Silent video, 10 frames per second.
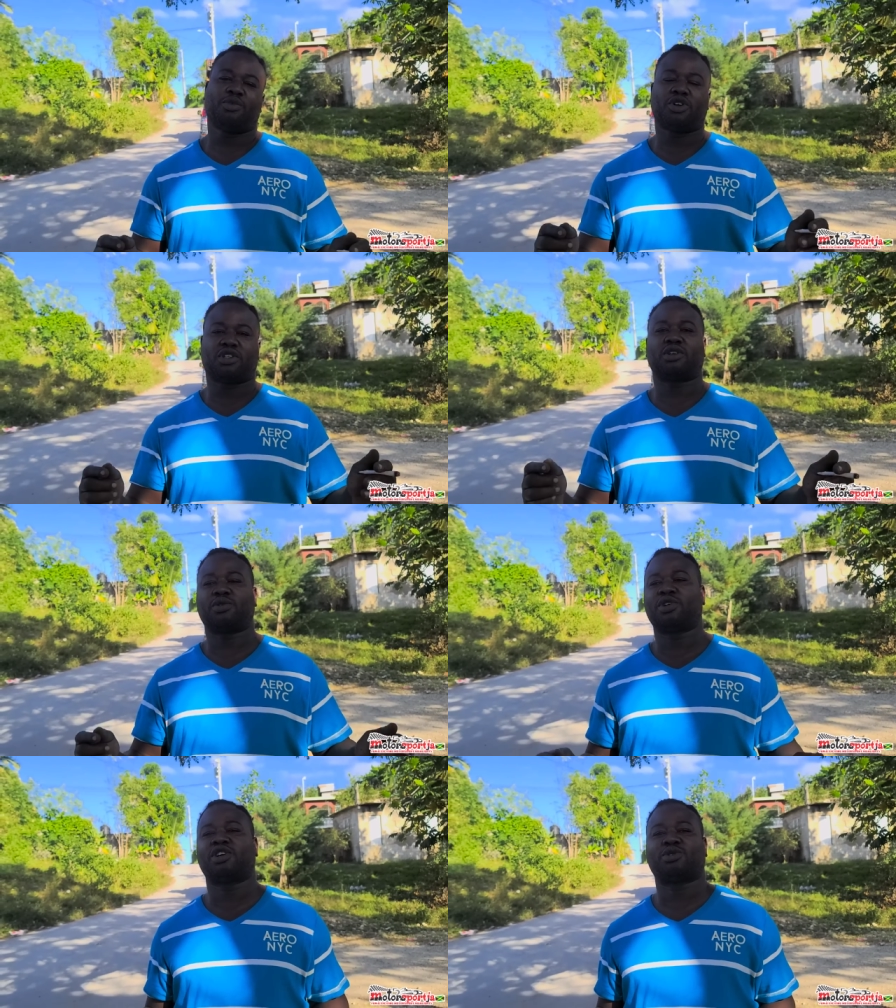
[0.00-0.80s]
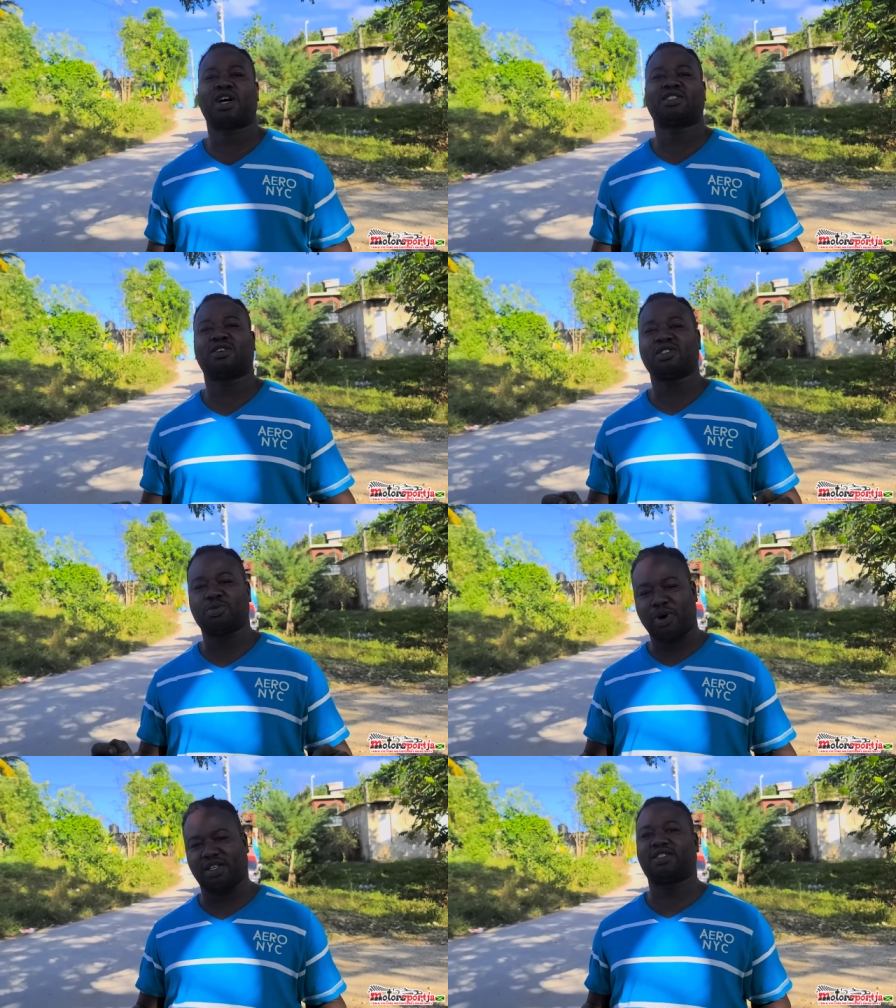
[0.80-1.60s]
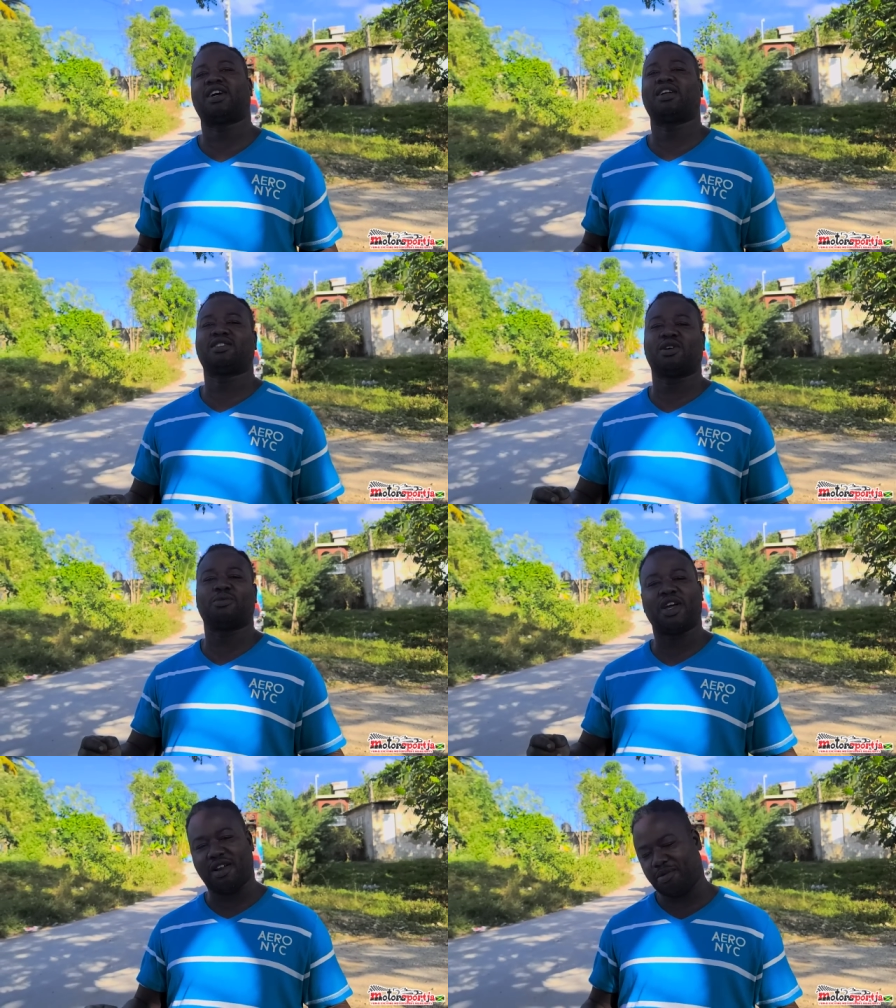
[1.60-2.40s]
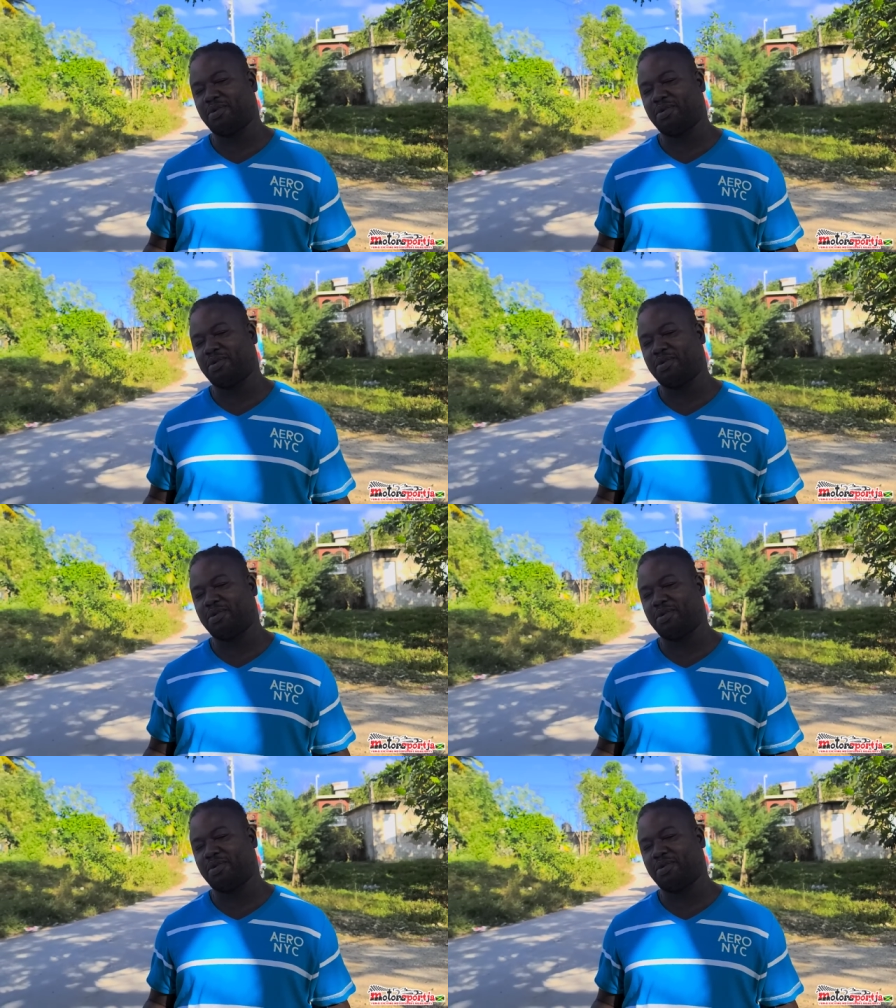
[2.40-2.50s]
But we just want some sponsor and some help.